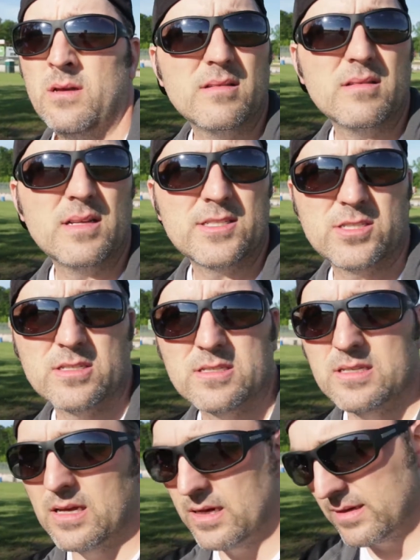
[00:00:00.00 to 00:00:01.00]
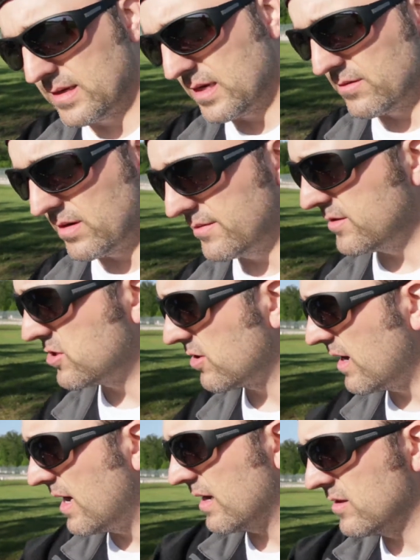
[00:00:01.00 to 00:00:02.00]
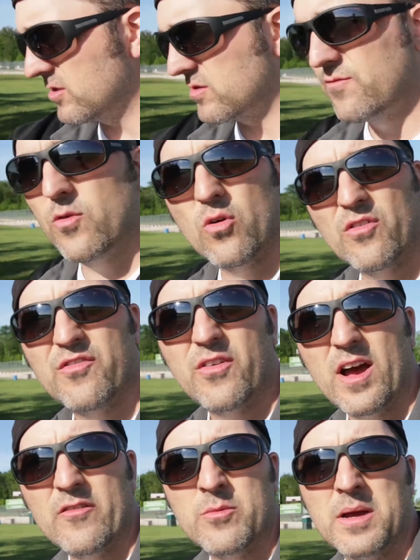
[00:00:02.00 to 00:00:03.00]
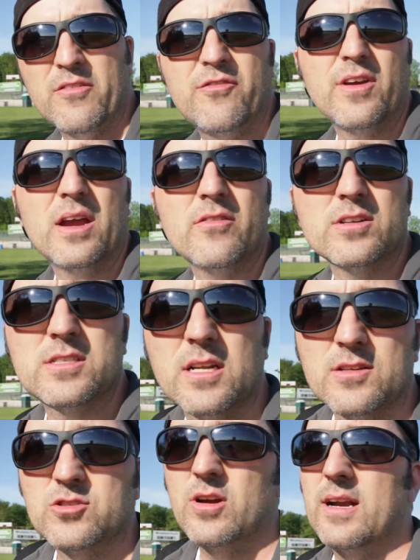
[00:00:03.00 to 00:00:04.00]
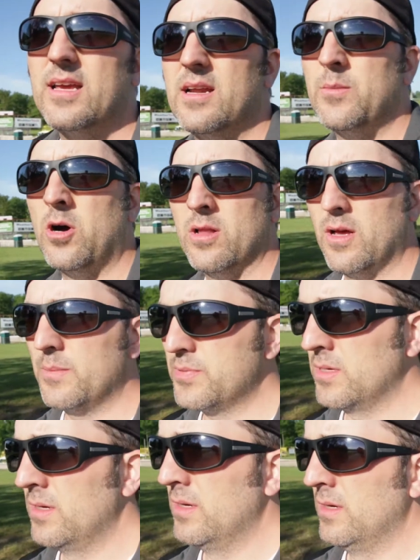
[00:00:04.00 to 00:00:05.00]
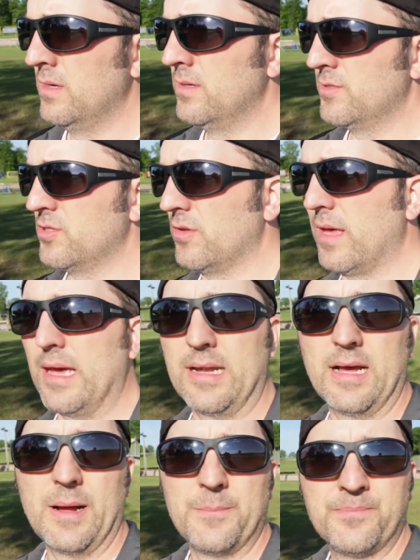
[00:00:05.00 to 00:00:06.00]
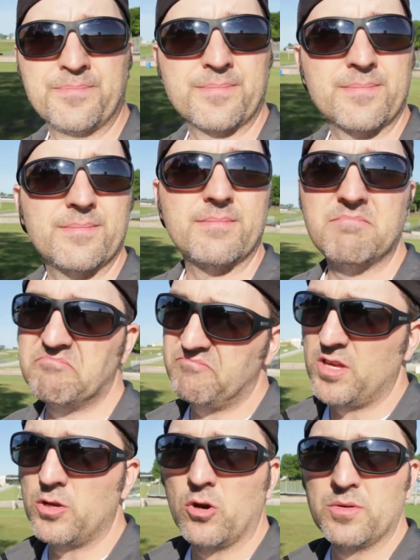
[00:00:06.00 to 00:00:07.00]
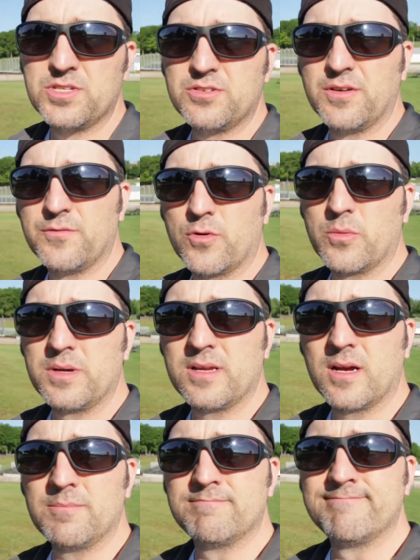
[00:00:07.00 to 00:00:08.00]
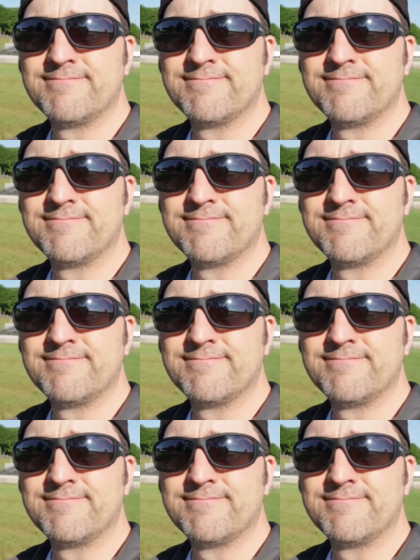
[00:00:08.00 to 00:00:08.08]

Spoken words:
Let's just get around the track. There's 4 or 5 of my favorites, and I'll try to hit them all up so that you know what you're in for when you come.